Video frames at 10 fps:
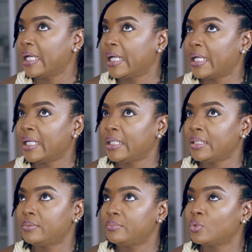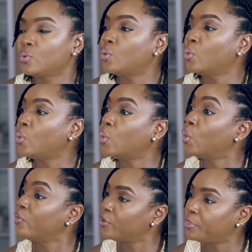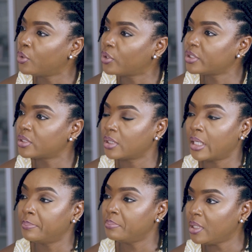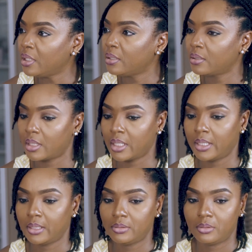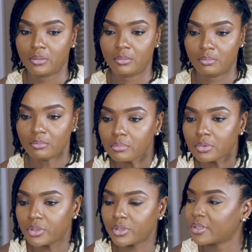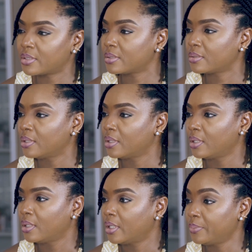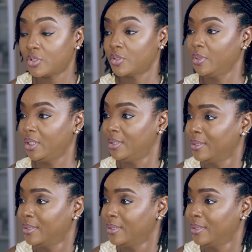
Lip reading: I don't go overboard. I'm me. I just I'm just me.